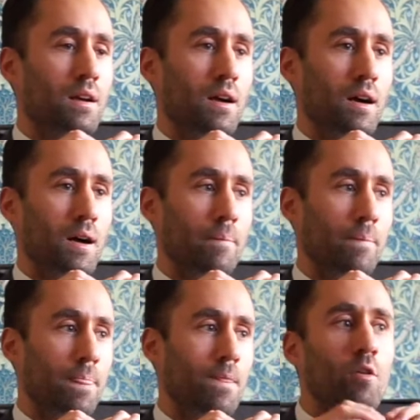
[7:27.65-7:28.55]

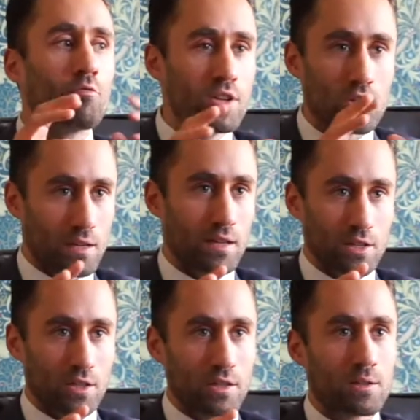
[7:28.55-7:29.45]
not regional
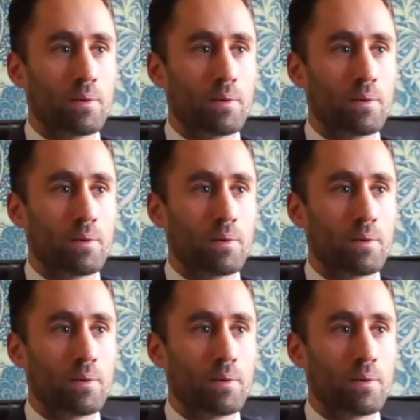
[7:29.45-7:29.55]
editions,